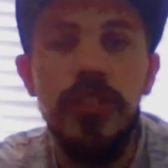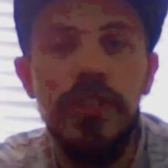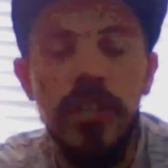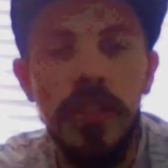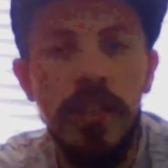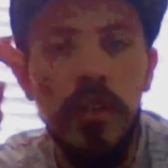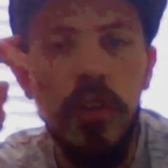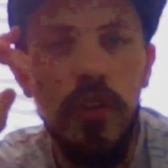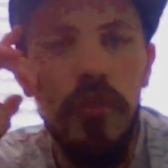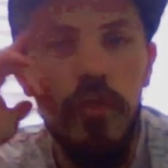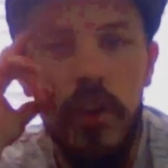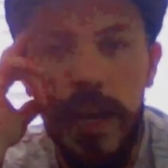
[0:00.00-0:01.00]
doesn't
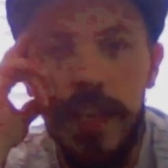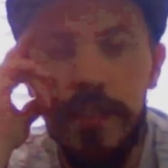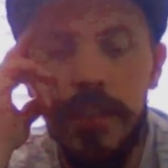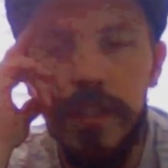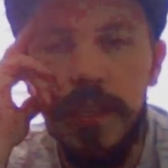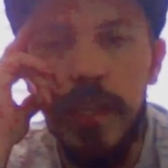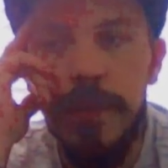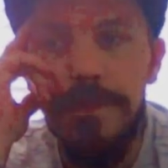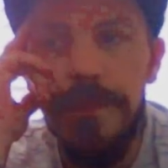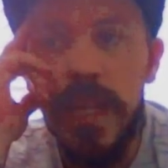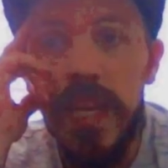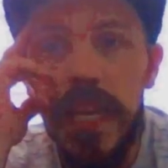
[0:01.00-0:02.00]
look right.
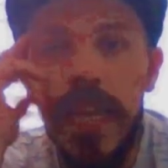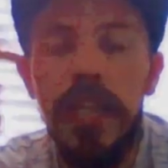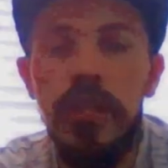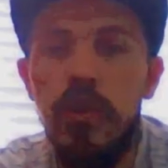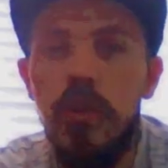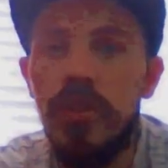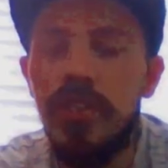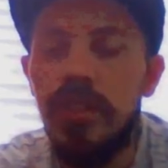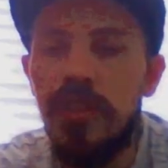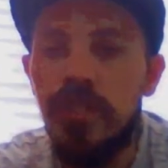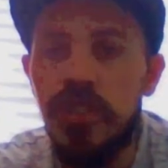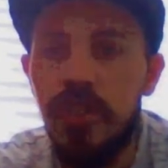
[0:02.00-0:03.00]
It looks
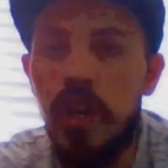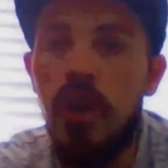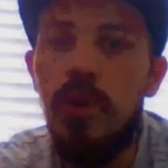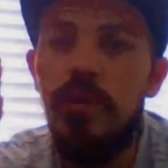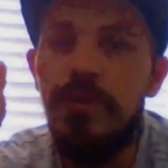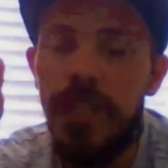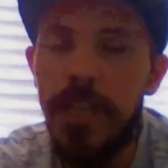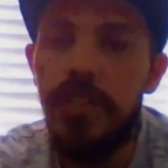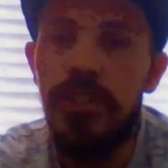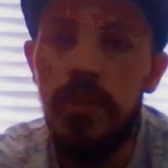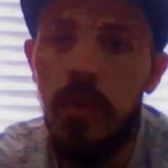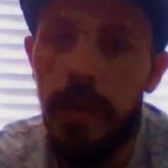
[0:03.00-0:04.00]
so
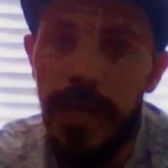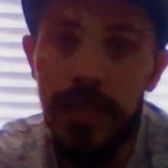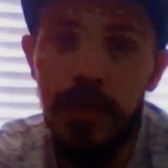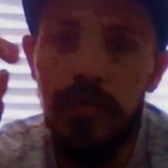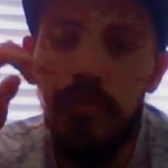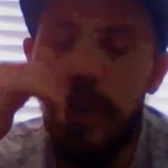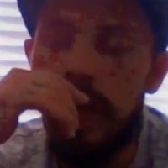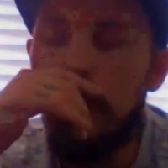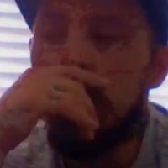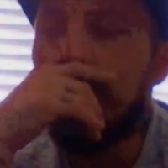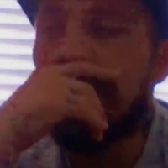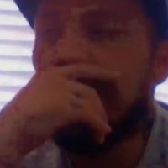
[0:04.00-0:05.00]
digital, it is unreal.